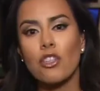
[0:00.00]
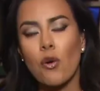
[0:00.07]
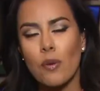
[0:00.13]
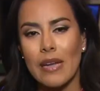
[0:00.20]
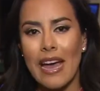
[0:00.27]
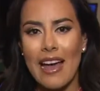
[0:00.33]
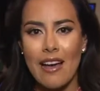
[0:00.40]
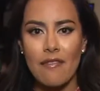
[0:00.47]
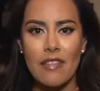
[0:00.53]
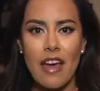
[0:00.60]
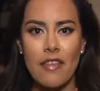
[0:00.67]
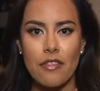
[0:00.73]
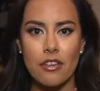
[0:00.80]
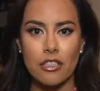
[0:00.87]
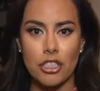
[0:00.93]
don't have
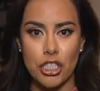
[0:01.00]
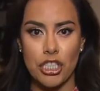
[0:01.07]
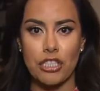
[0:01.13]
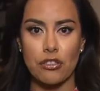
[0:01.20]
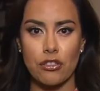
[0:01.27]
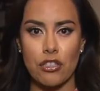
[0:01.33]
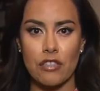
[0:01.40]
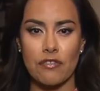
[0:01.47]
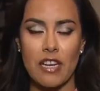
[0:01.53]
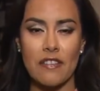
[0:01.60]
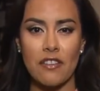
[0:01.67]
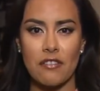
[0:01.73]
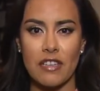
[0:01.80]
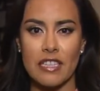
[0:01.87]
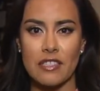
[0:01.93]
that, their children
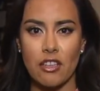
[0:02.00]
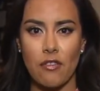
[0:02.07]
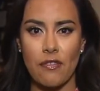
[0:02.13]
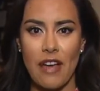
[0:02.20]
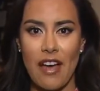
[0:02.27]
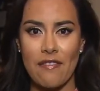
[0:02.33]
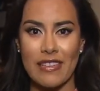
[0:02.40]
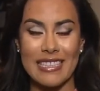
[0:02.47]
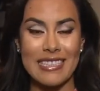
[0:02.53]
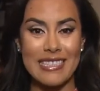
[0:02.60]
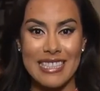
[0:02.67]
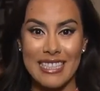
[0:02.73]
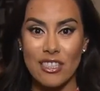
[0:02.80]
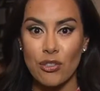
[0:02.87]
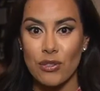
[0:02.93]
run the risk of having
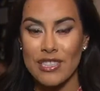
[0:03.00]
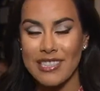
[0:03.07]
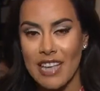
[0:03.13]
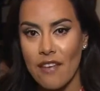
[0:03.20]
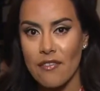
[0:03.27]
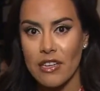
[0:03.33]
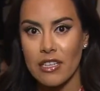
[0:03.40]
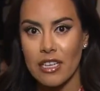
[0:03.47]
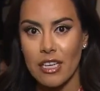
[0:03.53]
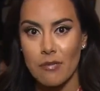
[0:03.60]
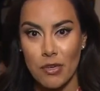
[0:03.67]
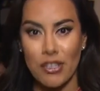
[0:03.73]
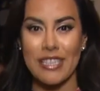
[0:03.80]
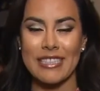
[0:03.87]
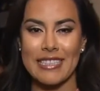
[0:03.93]
six or seven
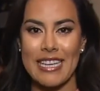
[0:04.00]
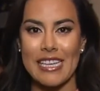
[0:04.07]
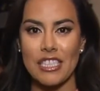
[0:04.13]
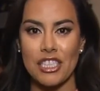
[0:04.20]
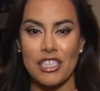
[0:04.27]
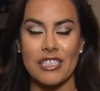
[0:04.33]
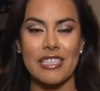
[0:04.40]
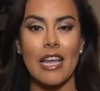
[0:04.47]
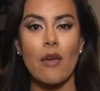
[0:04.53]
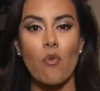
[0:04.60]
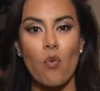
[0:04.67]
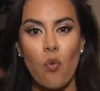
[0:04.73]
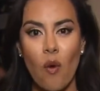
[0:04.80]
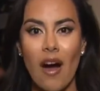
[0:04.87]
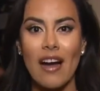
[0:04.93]
immunizations
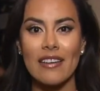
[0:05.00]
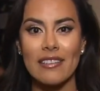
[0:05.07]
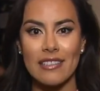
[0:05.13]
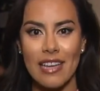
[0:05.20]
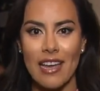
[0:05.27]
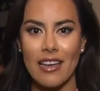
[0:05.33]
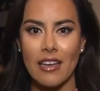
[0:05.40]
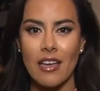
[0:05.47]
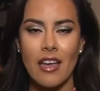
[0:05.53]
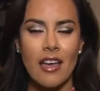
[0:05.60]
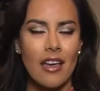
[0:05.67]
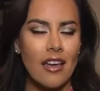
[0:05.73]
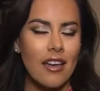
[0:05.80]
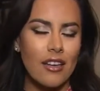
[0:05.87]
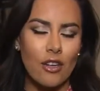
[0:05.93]
in one day.
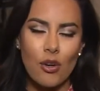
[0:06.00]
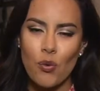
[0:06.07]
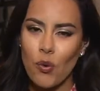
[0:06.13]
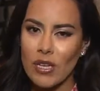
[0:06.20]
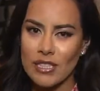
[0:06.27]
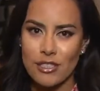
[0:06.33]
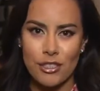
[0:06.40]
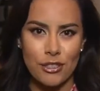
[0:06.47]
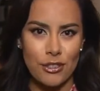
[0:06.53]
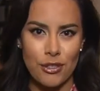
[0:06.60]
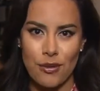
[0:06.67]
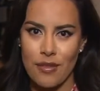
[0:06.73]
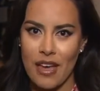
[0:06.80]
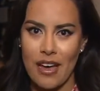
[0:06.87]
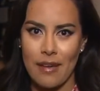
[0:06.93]
And who wants to
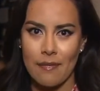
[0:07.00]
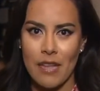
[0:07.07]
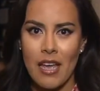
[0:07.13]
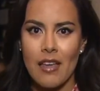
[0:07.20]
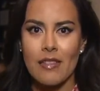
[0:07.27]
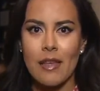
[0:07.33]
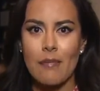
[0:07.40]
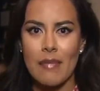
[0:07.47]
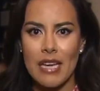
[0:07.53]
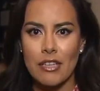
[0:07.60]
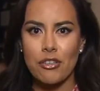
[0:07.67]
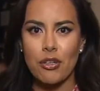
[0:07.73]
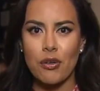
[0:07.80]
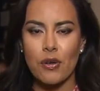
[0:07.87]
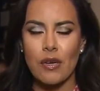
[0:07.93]
do that? The
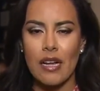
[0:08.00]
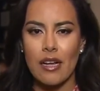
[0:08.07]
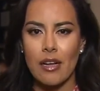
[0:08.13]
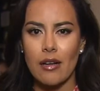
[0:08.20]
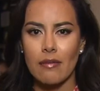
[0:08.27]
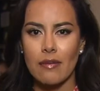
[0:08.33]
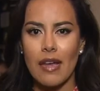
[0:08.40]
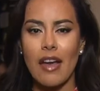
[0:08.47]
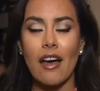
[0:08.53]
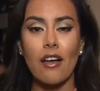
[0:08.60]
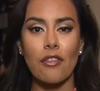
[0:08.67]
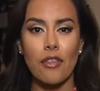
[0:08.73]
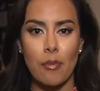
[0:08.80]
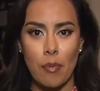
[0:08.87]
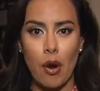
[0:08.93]
Metro uh,
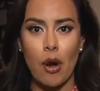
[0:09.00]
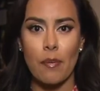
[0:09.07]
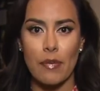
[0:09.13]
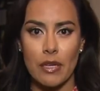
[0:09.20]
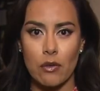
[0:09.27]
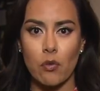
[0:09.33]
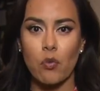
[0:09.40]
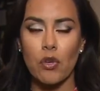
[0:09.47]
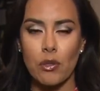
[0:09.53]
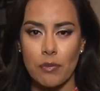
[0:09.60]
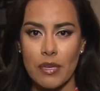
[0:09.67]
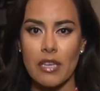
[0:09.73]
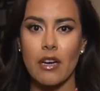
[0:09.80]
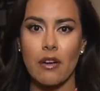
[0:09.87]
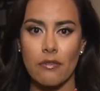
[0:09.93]
Health Department will
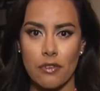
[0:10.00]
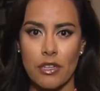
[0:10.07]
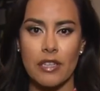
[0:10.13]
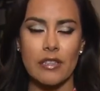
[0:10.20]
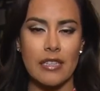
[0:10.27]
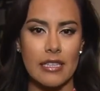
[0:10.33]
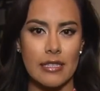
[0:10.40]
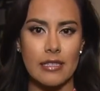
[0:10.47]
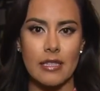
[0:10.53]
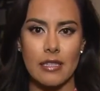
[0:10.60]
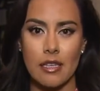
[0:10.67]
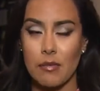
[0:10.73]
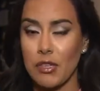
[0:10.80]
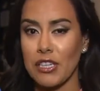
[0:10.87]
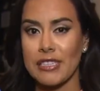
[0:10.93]
be offering these
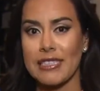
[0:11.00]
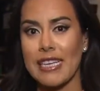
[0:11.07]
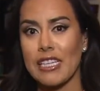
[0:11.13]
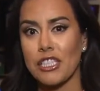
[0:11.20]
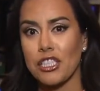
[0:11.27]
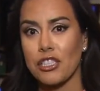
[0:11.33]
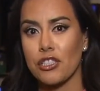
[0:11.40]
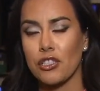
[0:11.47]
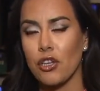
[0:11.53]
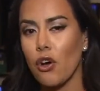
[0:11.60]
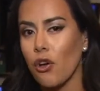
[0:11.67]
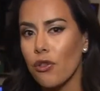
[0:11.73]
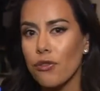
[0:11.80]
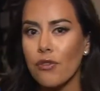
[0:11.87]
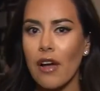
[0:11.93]
immunizations
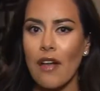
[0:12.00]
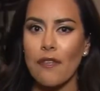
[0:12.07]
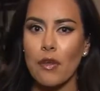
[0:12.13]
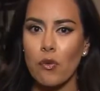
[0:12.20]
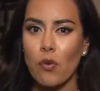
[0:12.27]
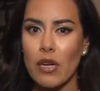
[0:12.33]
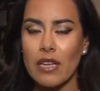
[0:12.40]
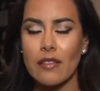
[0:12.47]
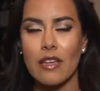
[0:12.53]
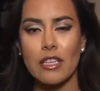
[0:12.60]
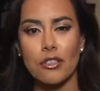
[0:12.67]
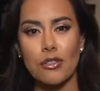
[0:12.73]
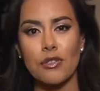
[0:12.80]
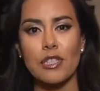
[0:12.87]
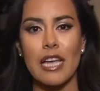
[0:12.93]
all throughout the week.
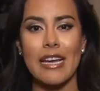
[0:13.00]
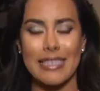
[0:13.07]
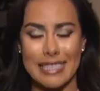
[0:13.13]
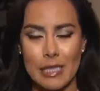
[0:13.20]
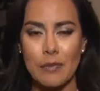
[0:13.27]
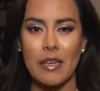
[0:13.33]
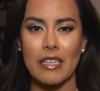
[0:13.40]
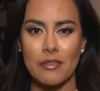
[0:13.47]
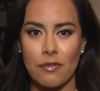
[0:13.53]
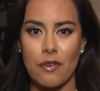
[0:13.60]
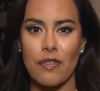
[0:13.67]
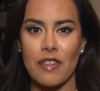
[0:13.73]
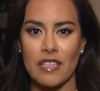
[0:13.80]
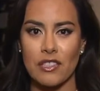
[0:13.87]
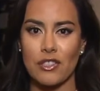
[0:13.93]
They do expect
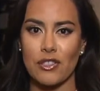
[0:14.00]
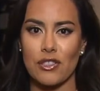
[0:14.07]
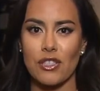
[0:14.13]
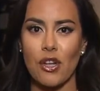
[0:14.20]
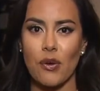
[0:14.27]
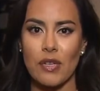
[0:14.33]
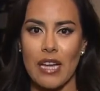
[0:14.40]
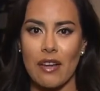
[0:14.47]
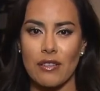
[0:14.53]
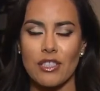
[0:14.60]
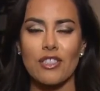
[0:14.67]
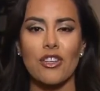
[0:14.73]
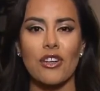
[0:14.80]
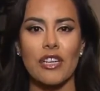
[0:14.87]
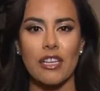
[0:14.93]
for things to slow down
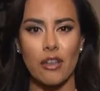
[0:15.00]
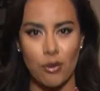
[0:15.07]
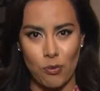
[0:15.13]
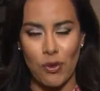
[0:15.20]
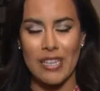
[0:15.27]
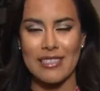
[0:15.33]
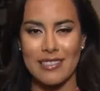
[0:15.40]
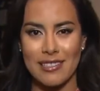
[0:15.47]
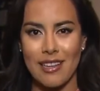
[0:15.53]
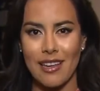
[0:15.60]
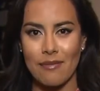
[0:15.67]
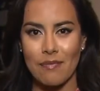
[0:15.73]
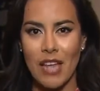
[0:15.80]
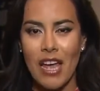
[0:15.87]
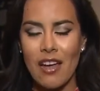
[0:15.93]
starting on
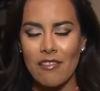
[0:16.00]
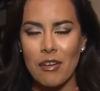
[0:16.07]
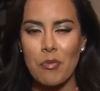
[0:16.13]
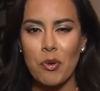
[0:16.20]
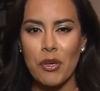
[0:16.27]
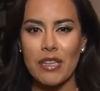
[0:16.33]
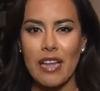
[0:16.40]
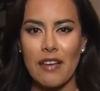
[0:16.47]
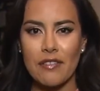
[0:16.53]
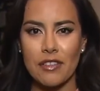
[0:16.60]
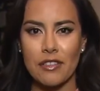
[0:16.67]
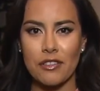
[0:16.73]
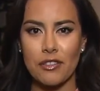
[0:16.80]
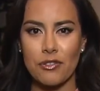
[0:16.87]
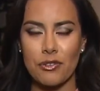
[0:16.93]
Wednesday. Reporting live
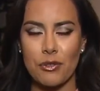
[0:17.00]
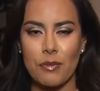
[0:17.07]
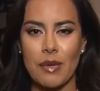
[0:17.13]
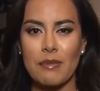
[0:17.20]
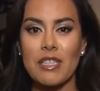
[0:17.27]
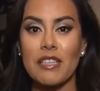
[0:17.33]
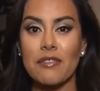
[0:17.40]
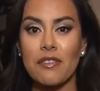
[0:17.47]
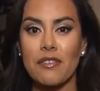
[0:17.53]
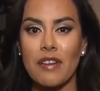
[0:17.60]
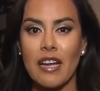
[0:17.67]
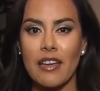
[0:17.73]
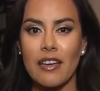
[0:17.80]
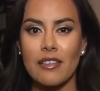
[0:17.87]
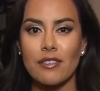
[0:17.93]
in the newsroom, I'm Jennifer
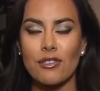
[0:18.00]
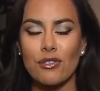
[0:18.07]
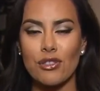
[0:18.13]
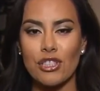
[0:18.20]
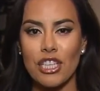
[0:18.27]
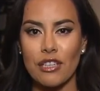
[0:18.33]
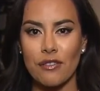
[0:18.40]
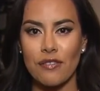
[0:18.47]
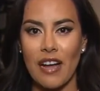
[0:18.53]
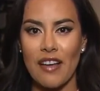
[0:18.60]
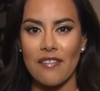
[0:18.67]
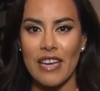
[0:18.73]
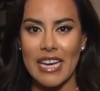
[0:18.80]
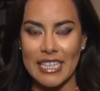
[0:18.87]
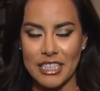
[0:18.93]
Reyes, News Channel
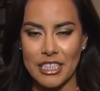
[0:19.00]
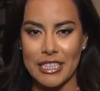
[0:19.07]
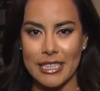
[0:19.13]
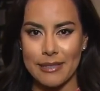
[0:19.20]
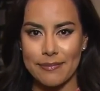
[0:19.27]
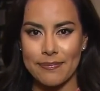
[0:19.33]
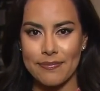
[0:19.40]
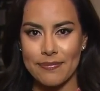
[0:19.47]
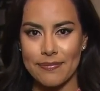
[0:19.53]
5 HD.